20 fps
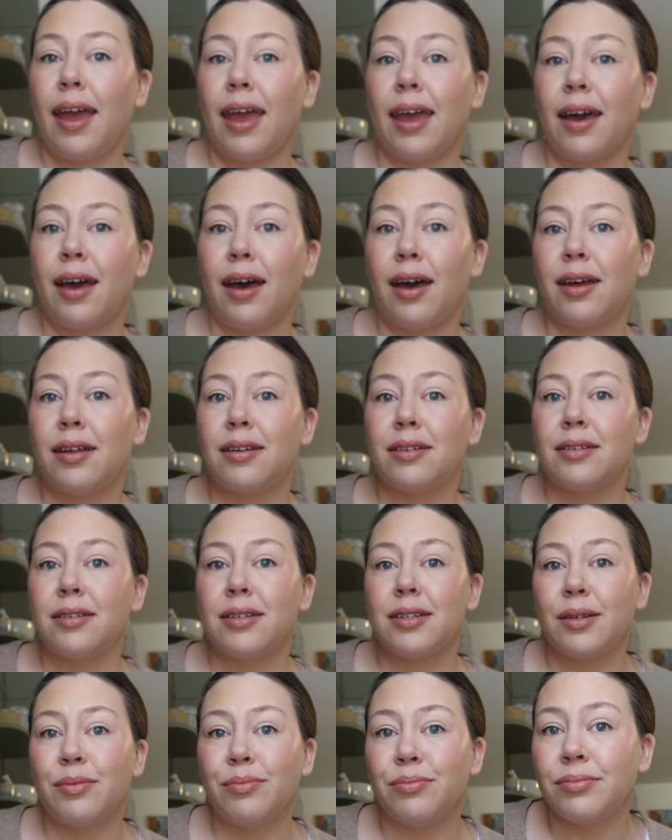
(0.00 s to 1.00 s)

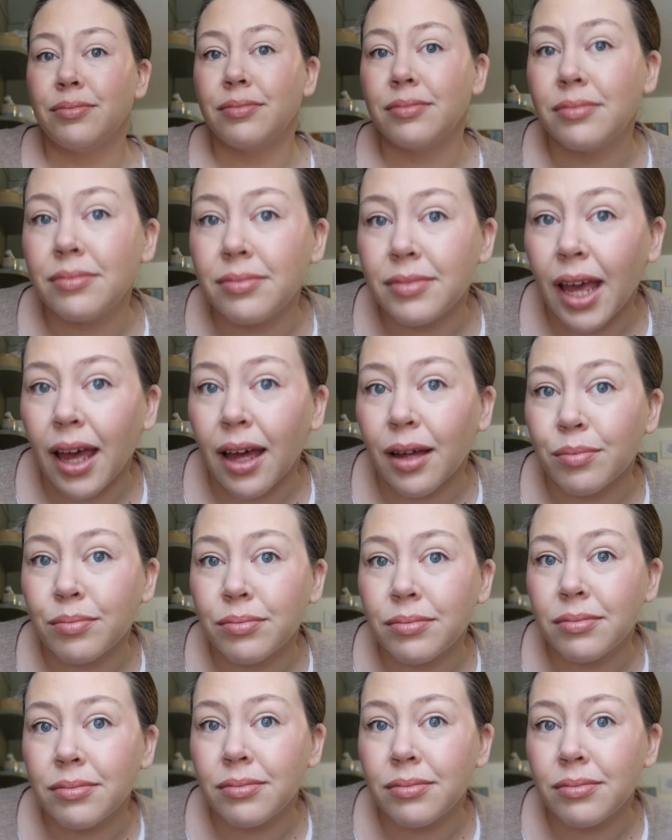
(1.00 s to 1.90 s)
and yeah,